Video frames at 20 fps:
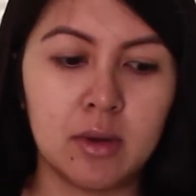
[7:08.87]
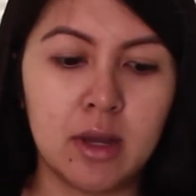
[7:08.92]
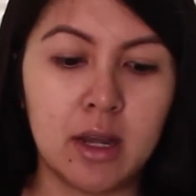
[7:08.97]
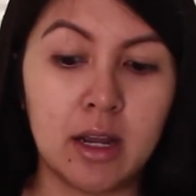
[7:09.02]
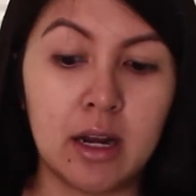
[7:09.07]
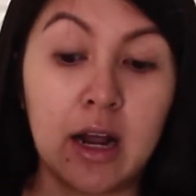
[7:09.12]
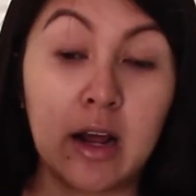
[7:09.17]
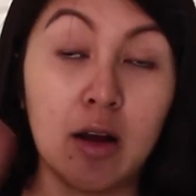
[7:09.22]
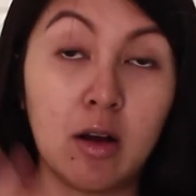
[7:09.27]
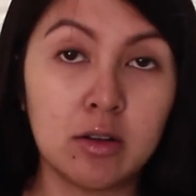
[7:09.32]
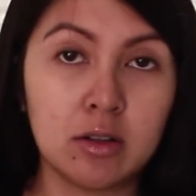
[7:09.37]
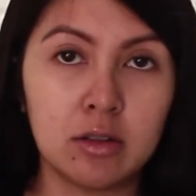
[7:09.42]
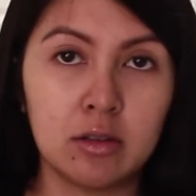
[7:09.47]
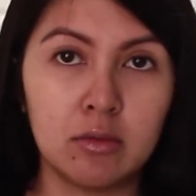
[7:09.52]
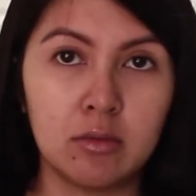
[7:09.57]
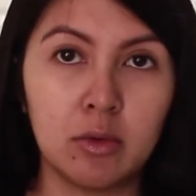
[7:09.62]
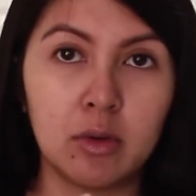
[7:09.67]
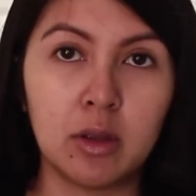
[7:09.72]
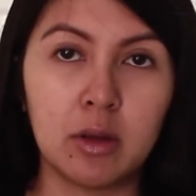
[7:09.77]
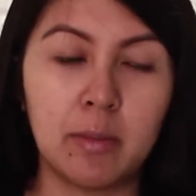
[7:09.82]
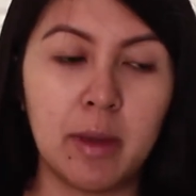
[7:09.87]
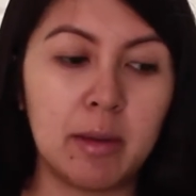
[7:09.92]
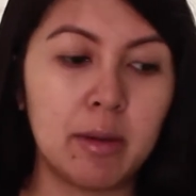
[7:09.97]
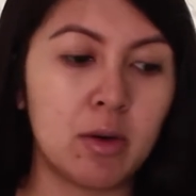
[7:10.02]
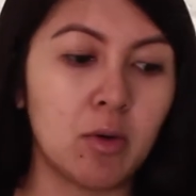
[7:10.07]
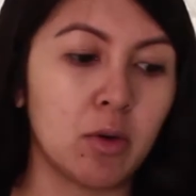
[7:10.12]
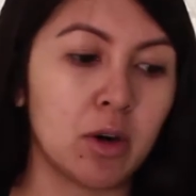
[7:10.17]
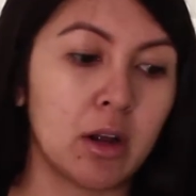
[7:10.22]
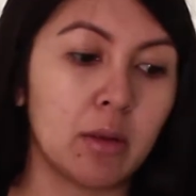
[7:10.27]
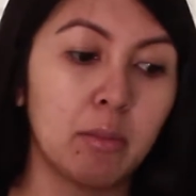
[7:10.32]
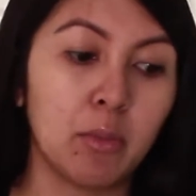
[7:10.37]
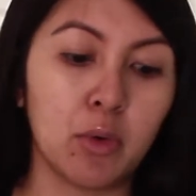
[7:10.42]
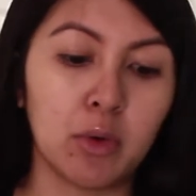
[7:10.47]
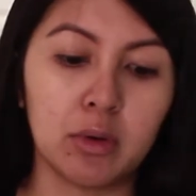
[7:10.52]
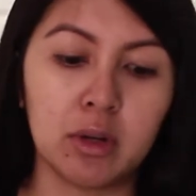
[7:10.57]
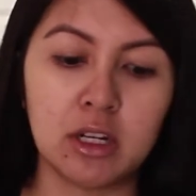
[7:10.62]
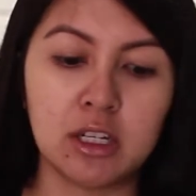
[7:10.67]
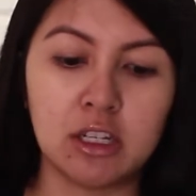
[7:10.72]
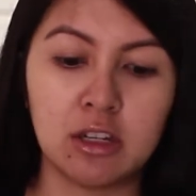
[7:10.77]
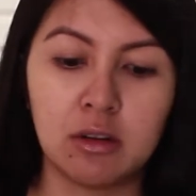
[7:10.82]
And I also, well, the baby corn, I
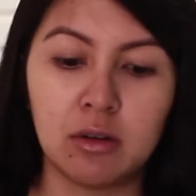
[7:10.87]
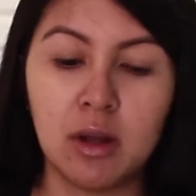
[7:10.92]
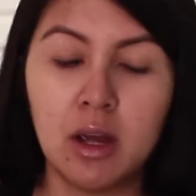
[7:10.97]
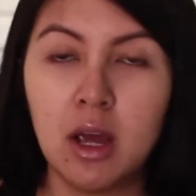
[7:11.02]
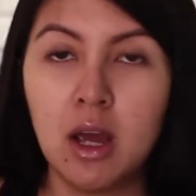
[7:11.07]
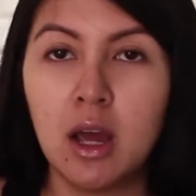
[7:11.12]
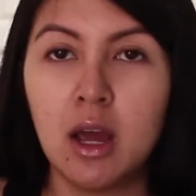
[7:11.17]
boiled it too.